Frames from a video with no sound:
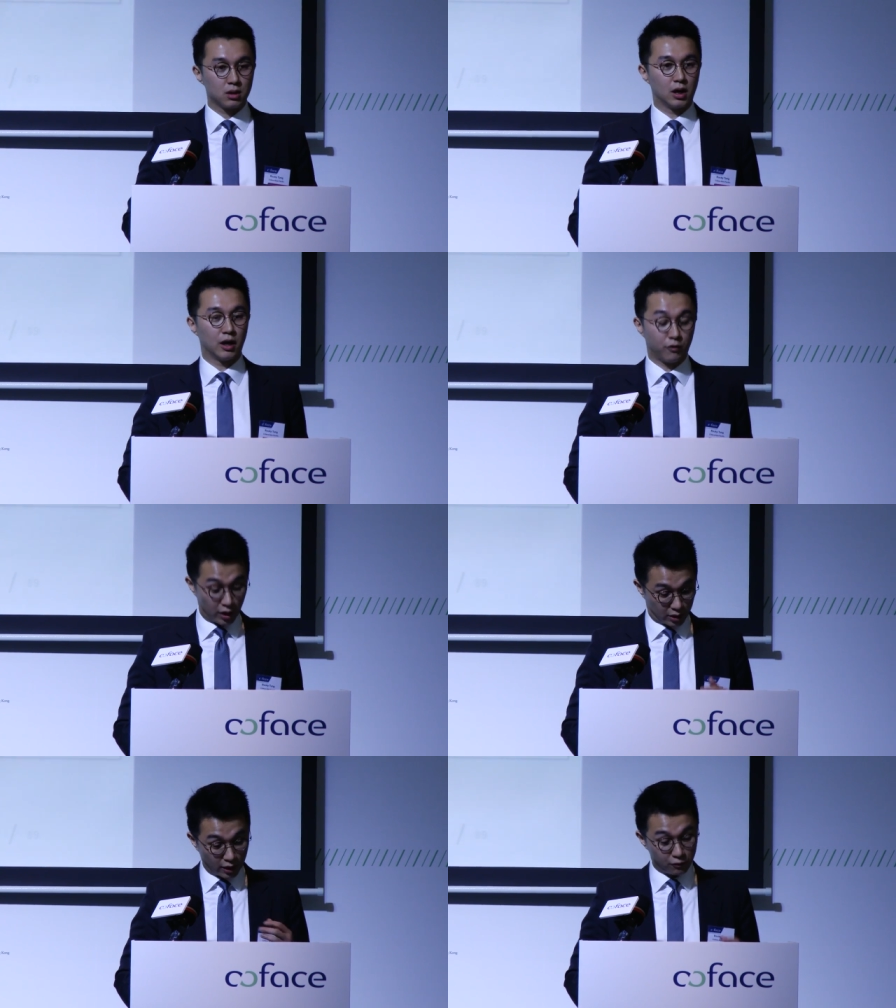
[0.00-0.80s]
uh,
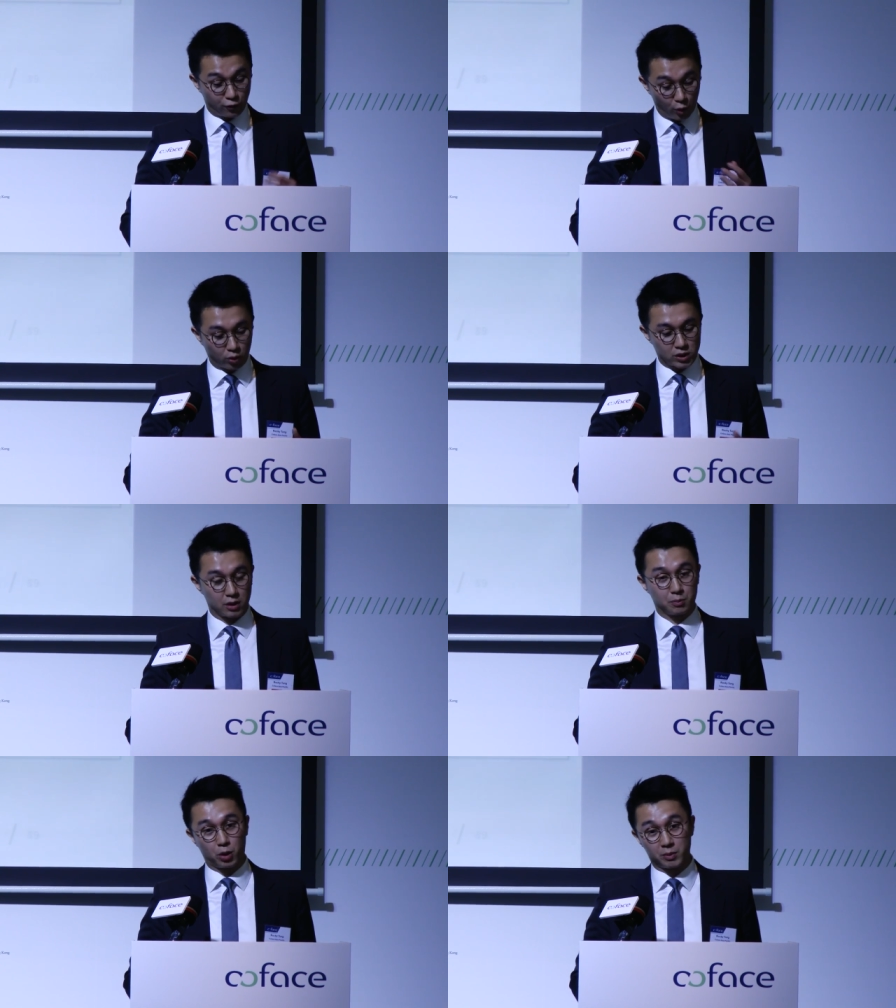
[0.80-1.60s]
getting for
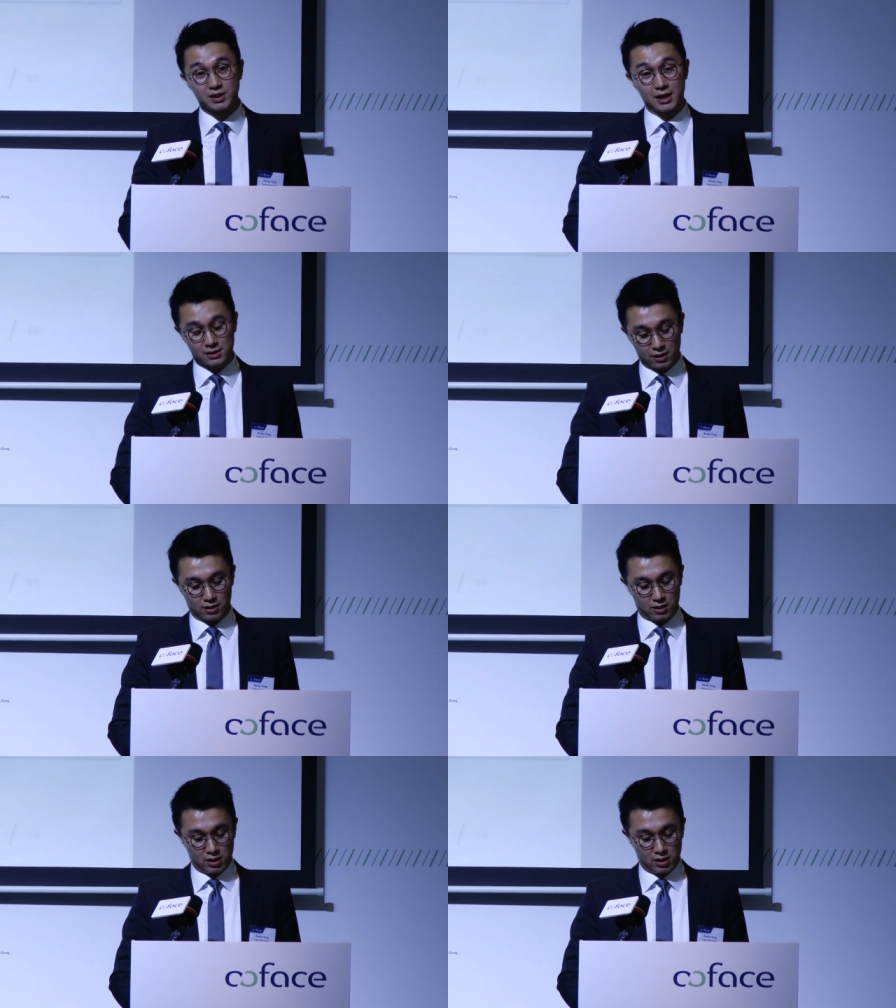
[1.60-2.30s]
the property sector.